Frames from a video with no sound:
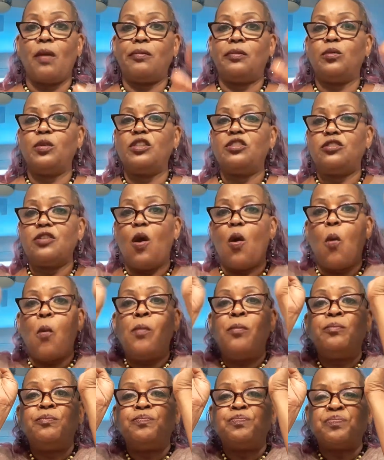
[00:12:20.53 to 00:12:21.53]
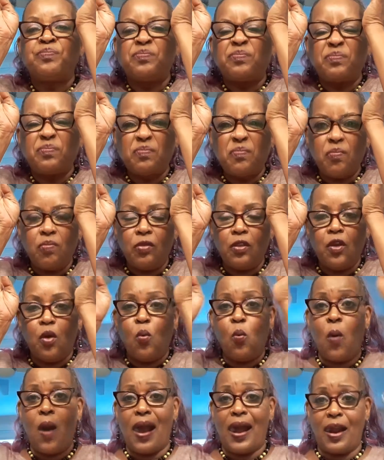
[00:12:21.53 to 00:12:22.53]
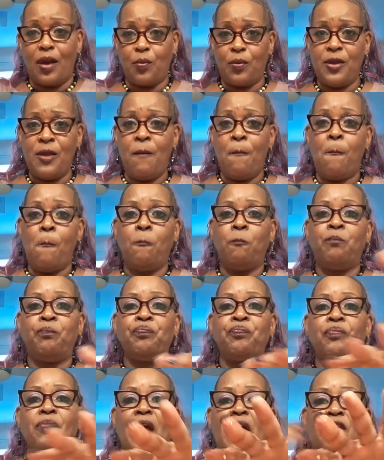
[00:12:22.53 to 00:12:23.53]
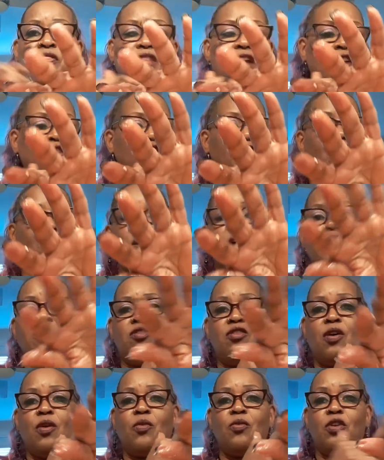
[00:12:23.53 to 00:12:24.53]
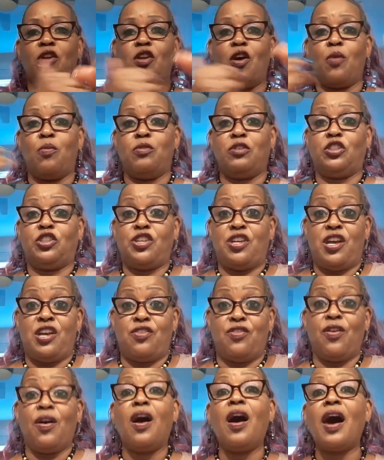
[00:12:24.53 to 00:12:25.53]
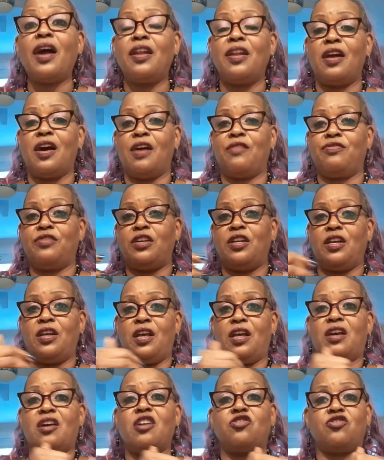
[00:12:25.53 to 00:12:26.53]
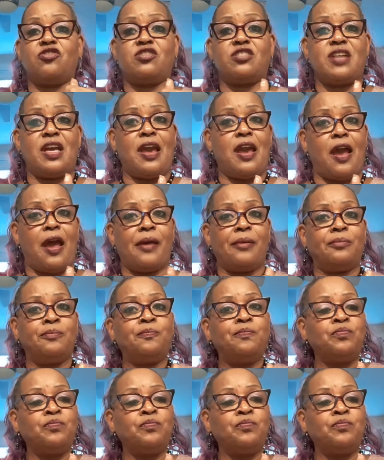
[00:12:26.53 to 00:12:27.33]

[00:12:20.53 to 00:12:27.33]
were so wiry. And then, you know, when she hitting you hard enough, it cuts your skin.